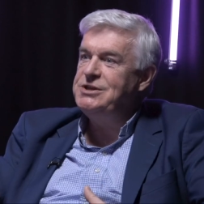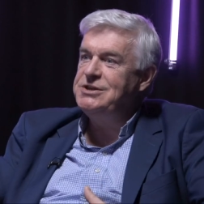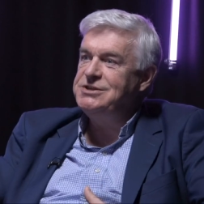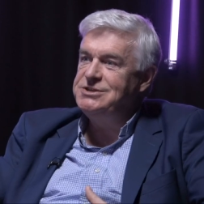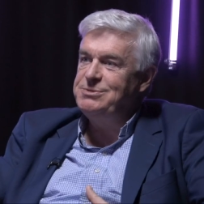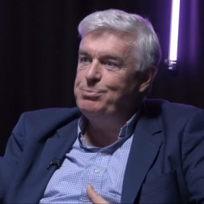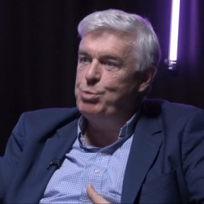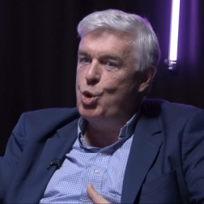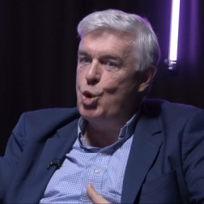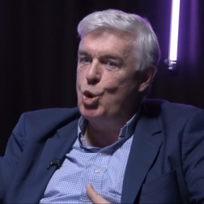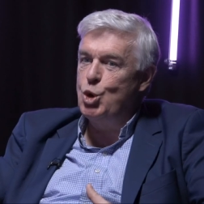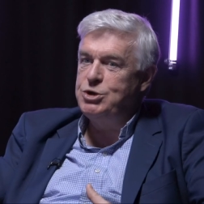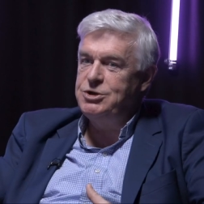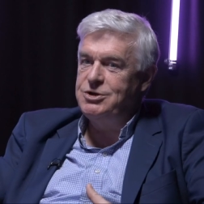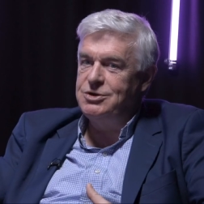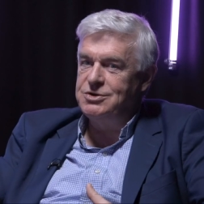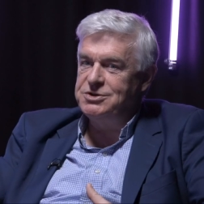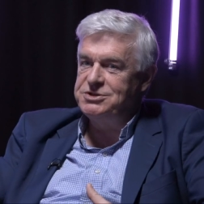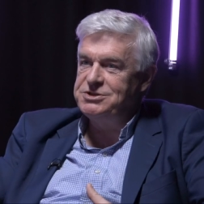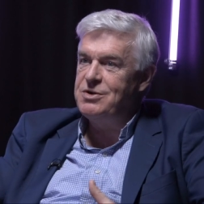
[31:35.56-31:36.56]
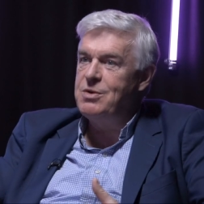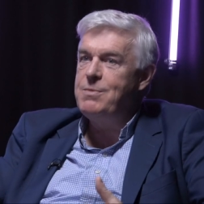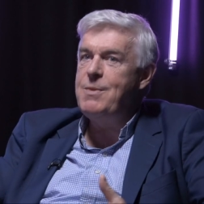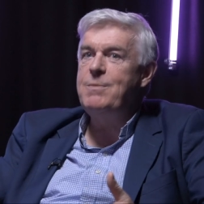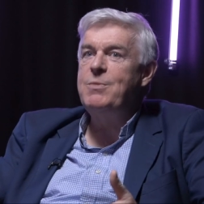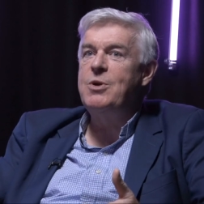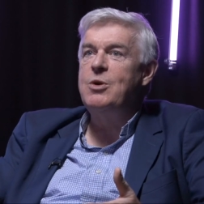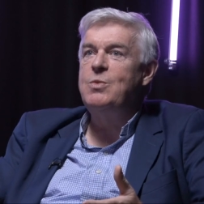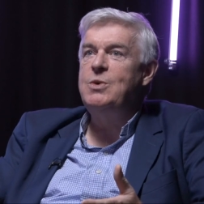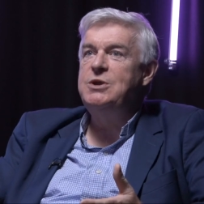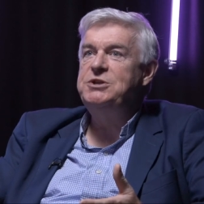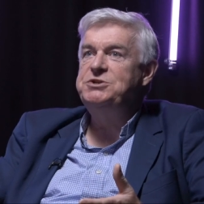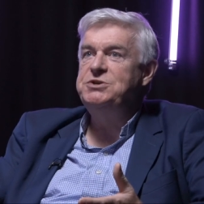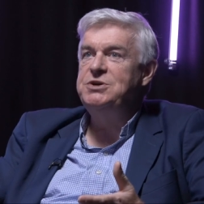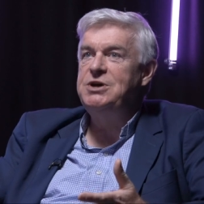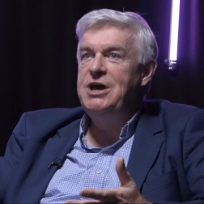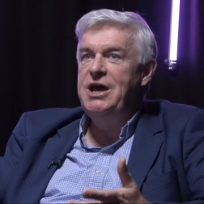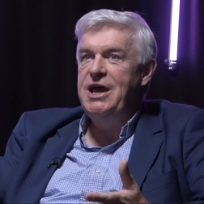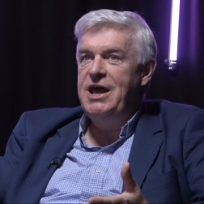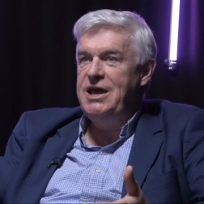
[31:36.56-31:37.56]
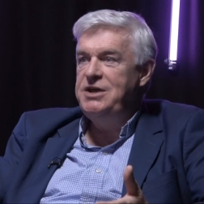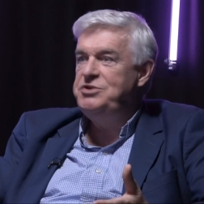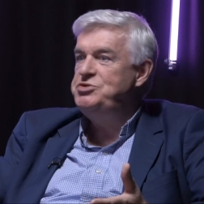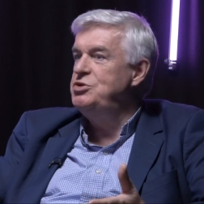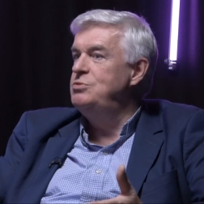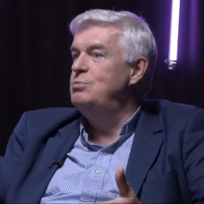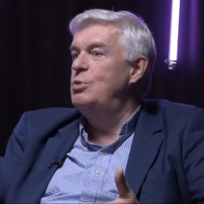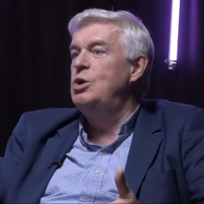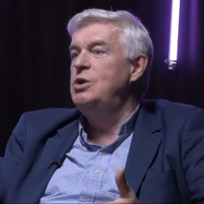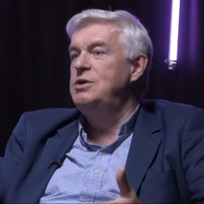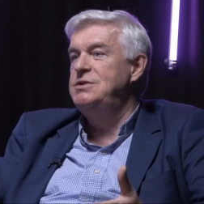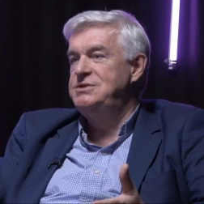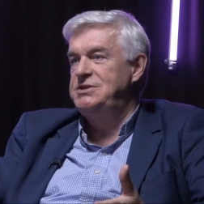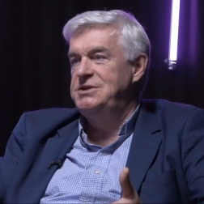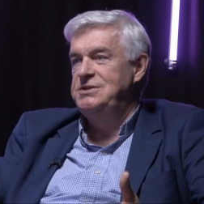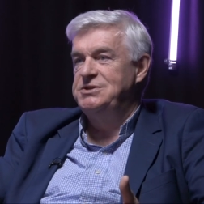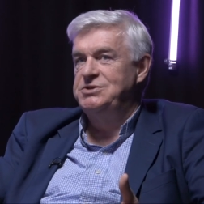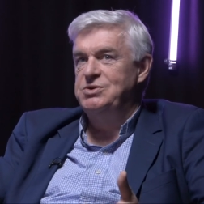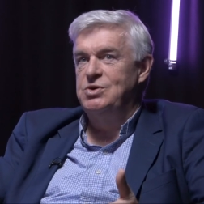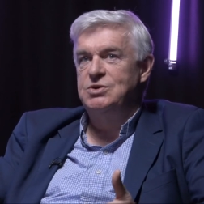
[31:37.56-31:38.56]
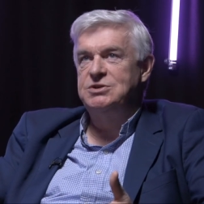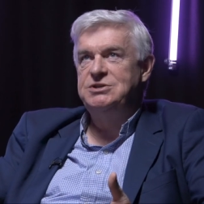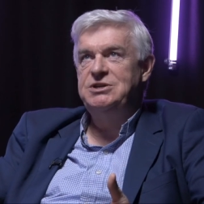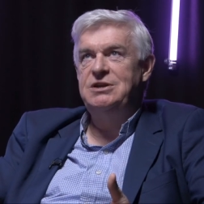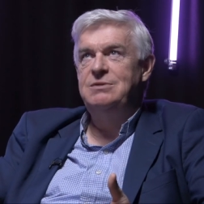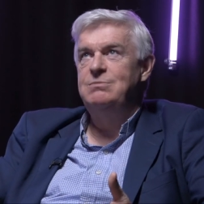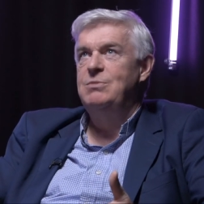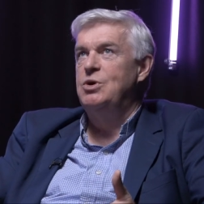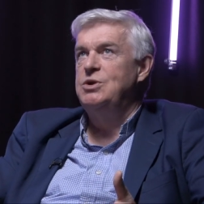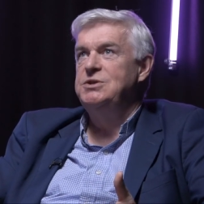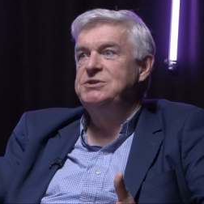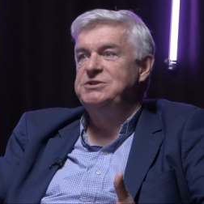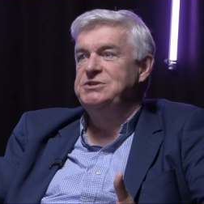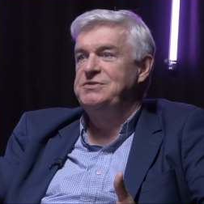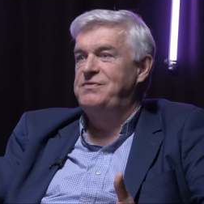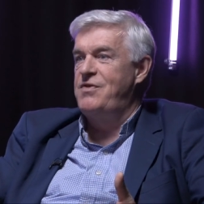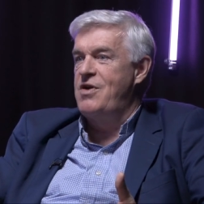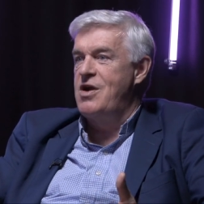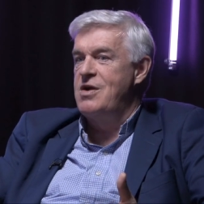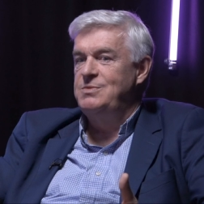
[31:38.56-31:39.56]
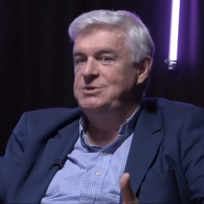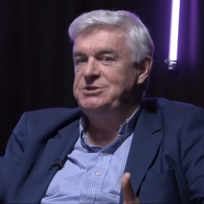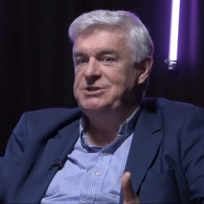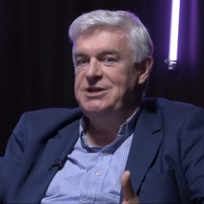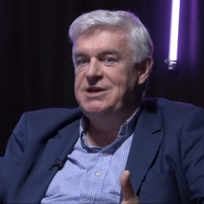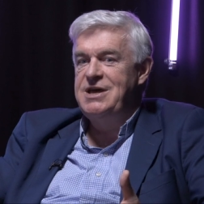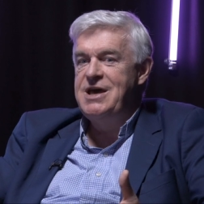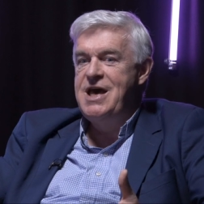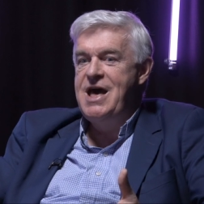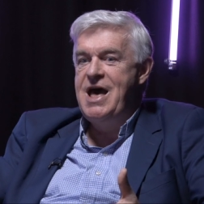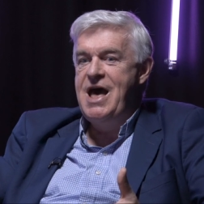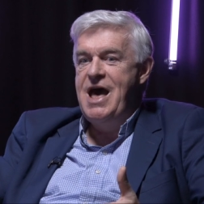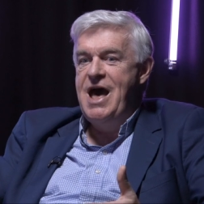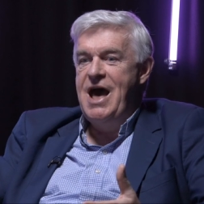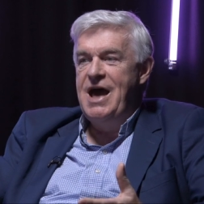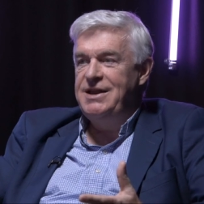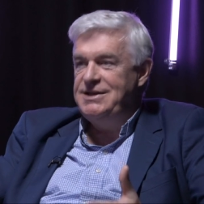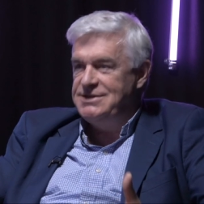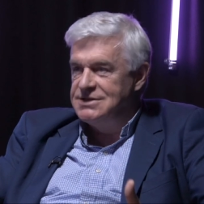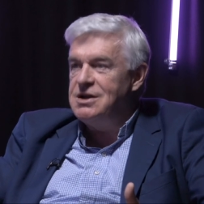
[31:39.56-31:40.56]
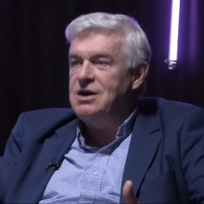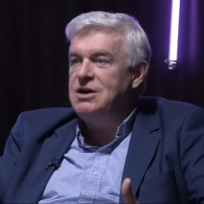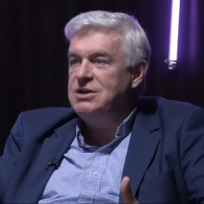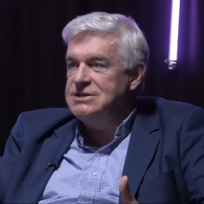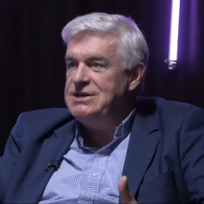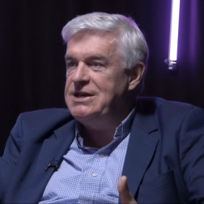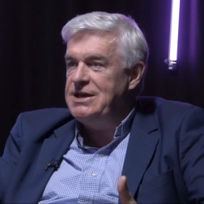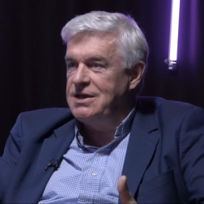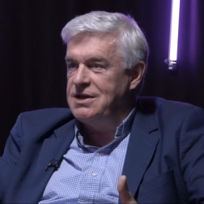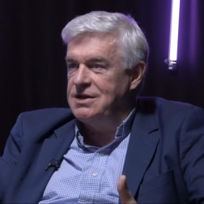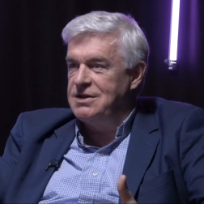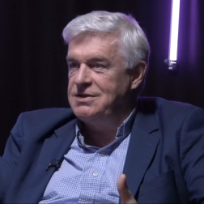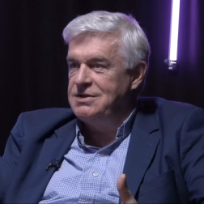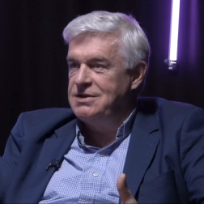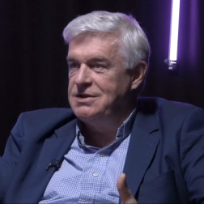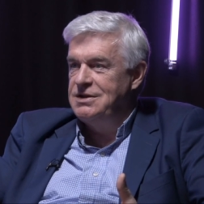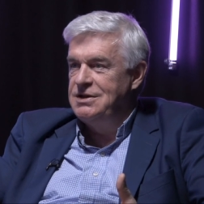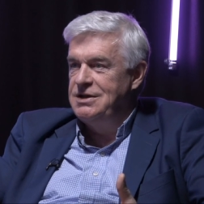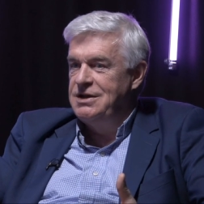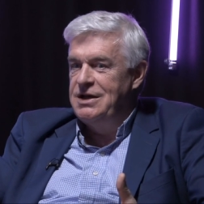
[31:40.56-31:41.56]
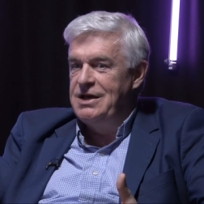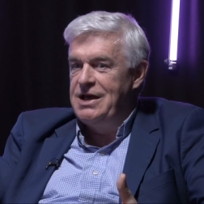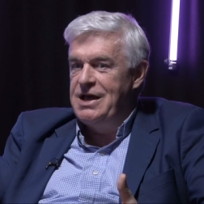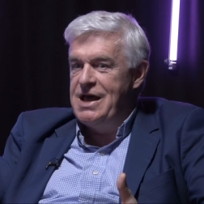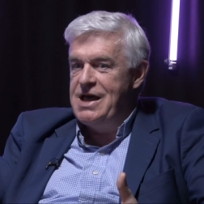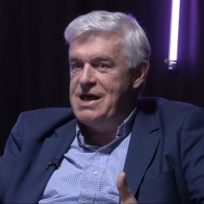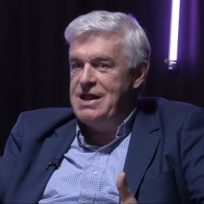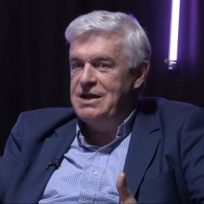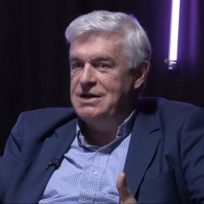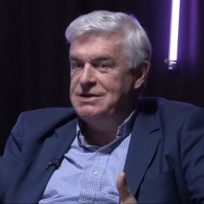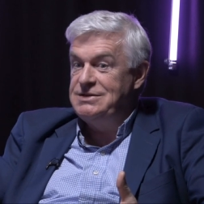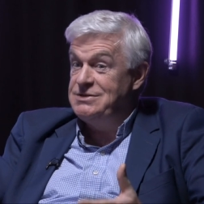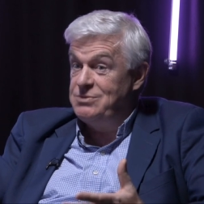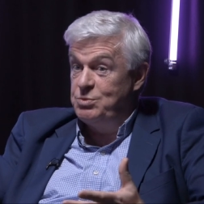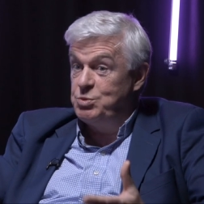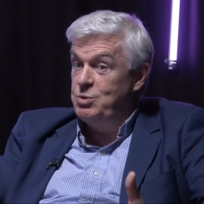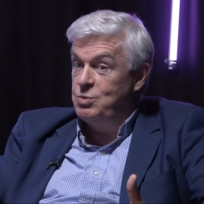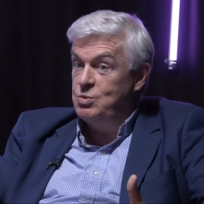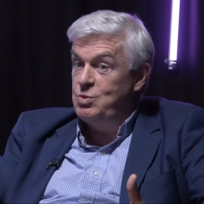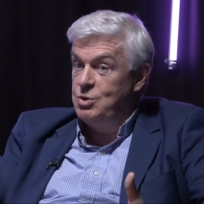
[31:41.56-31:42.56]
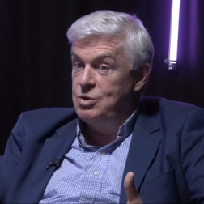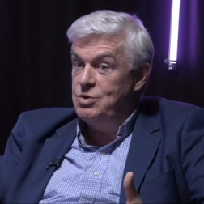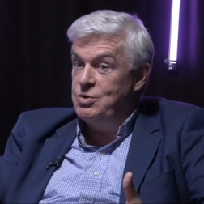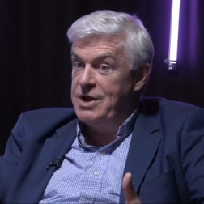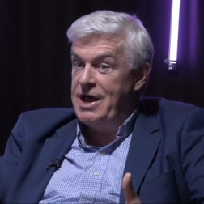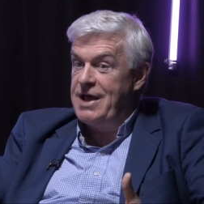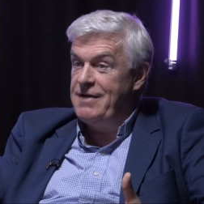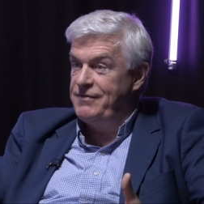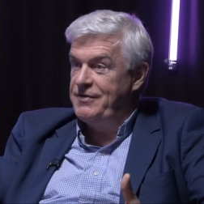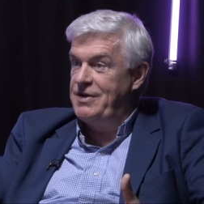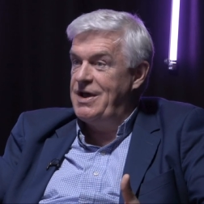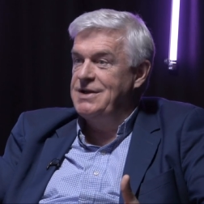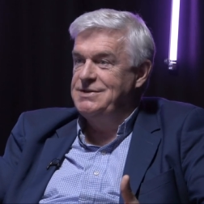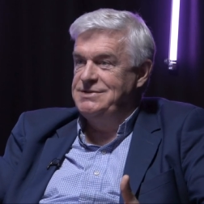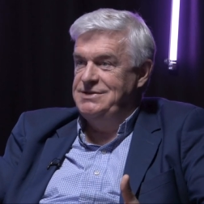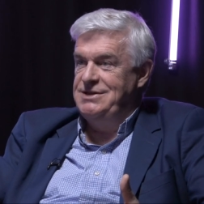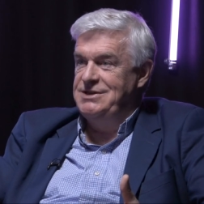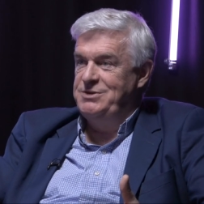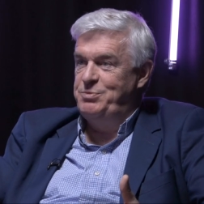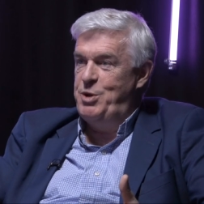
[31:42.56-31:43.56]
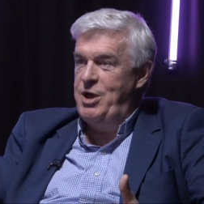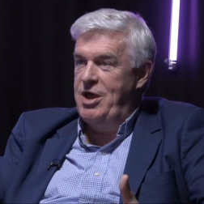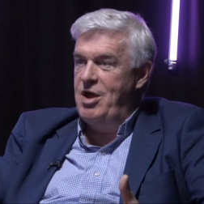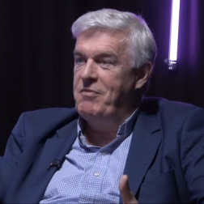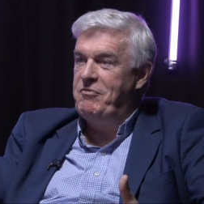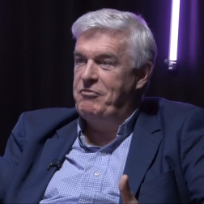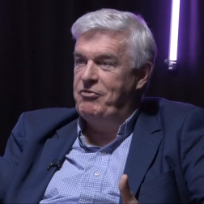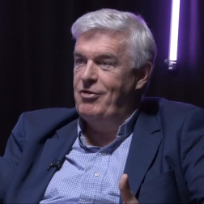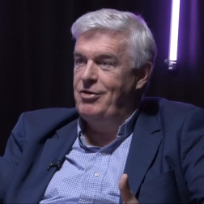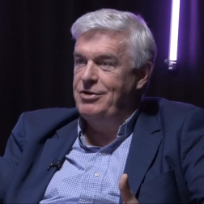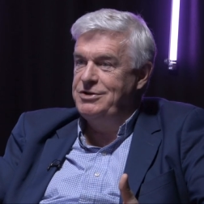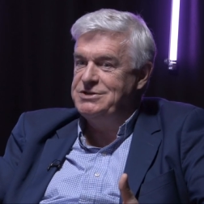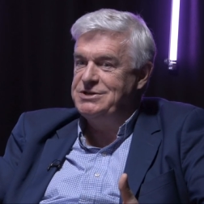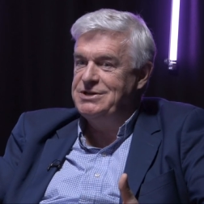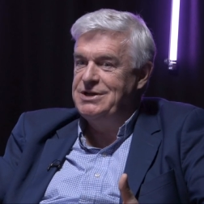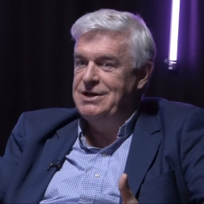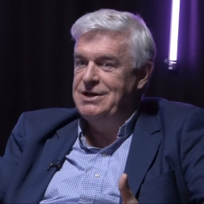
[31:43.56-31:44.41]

that supported us, I remember I went to Adrian Mullins in Salt Hill, Mullins' pharmacy, and he said, I'll take it. And I said, well, we're going to have to ask you to pay up front.